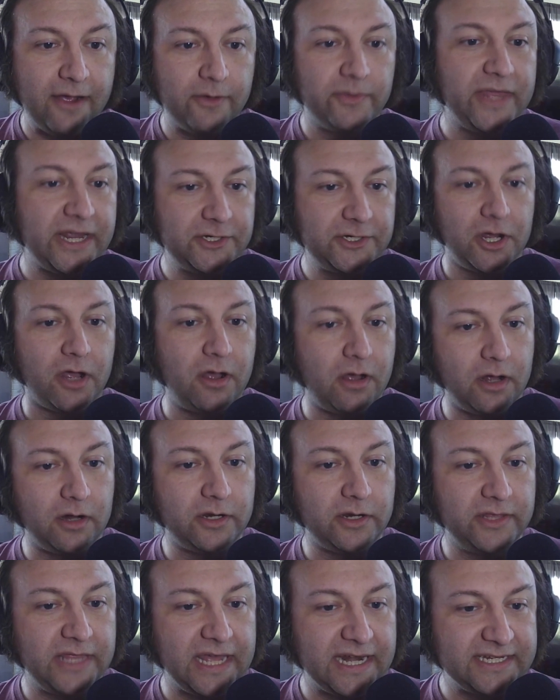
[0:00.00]
they
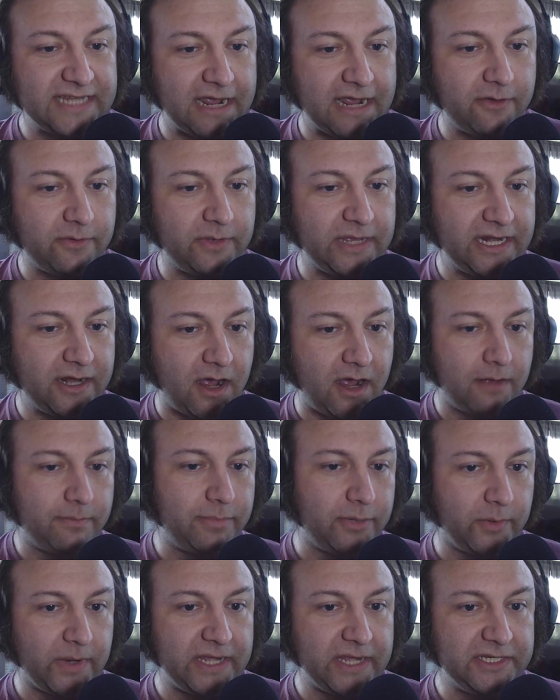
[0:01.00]
talk. That is how it
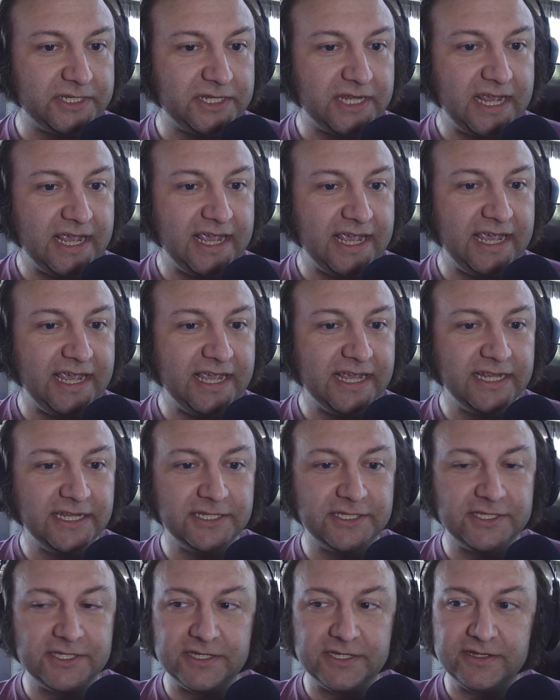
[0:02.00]
operates,
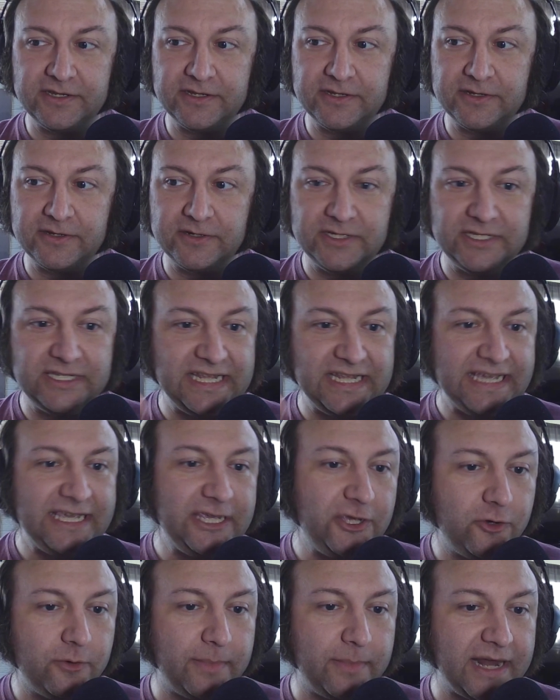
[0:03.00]
is
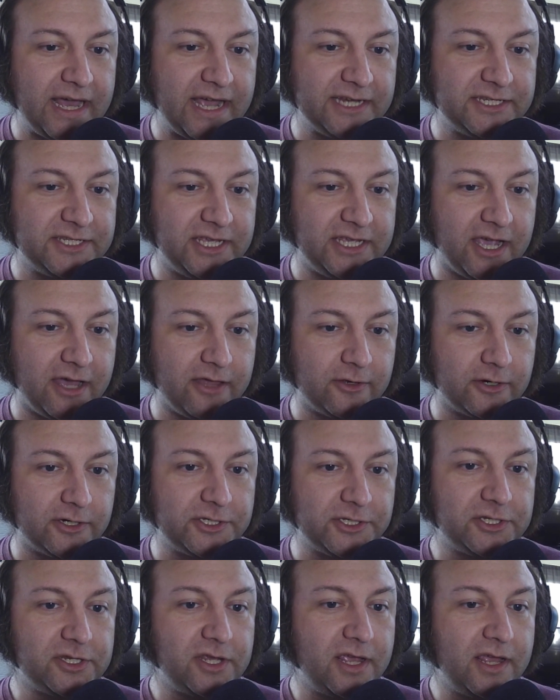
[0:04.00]
dehumanize the
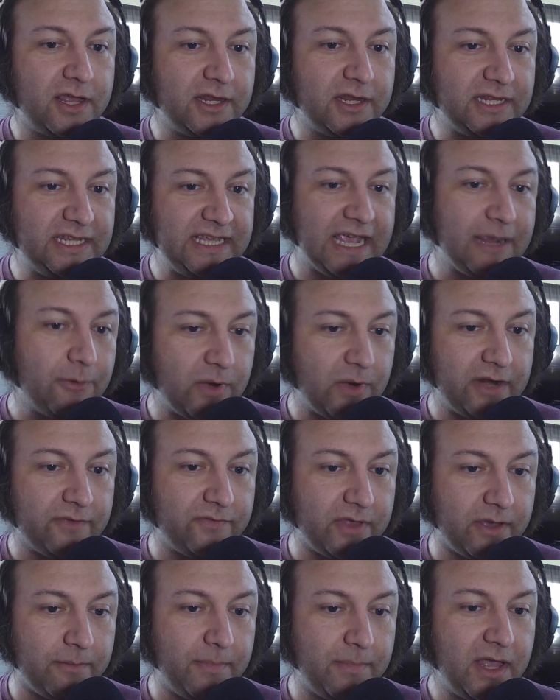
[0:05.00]
others, get rid of
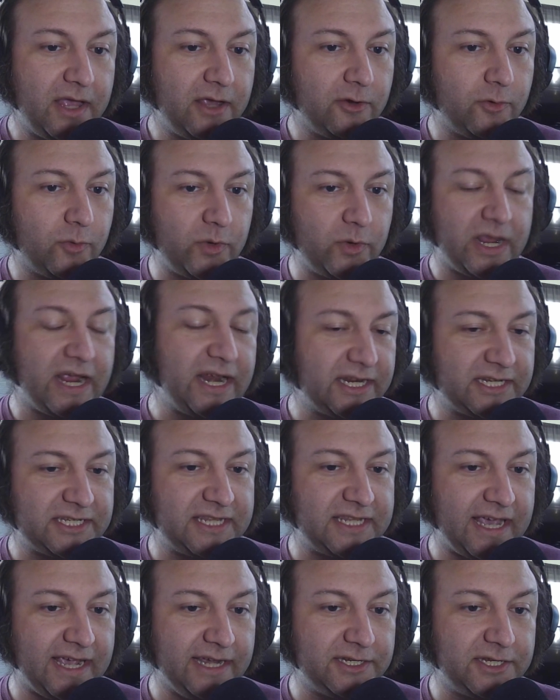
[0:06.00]
them, create a
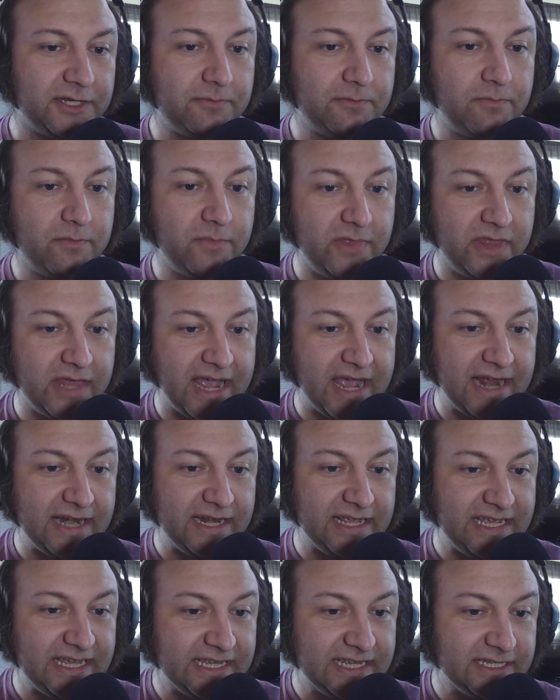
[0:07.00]
state that
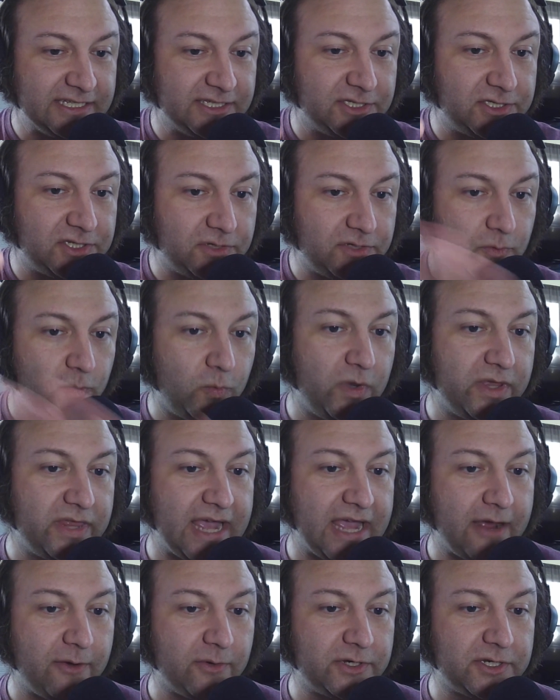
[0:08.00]
is
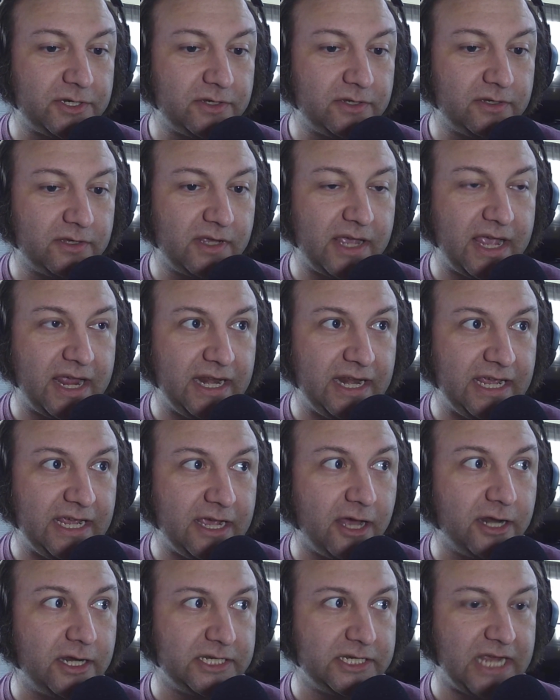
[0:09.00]
without any
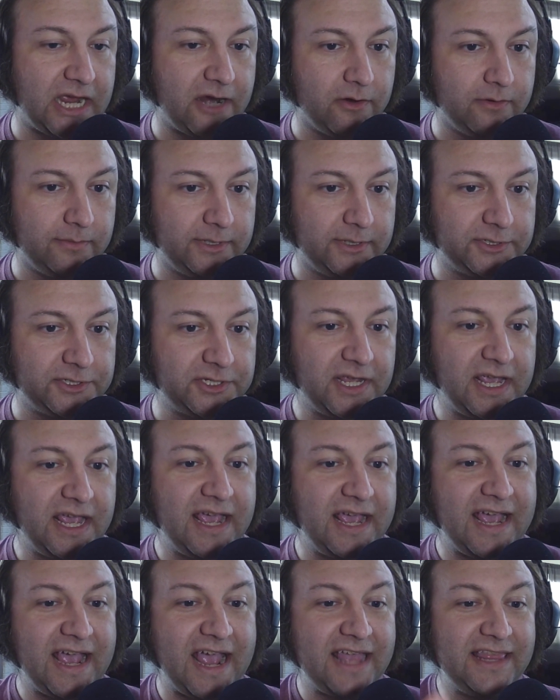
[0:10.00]
undesirables.
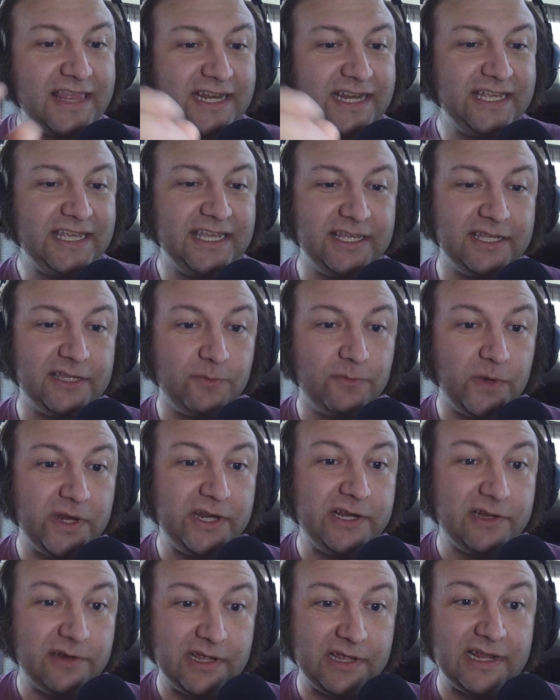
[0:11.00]
And then
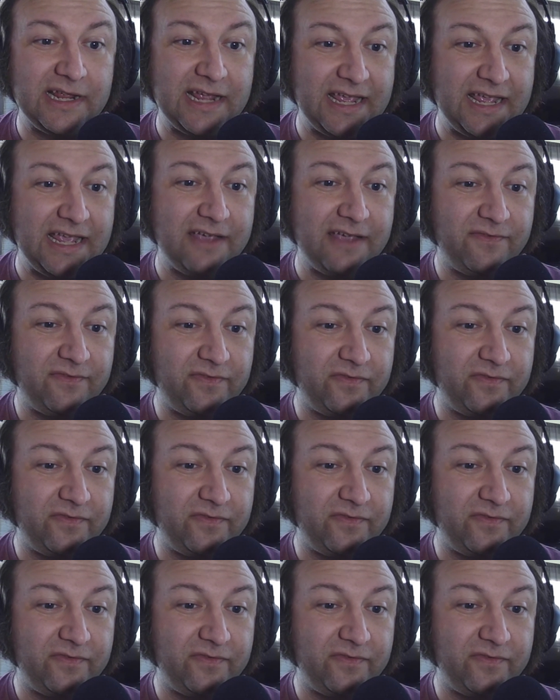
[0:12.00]
if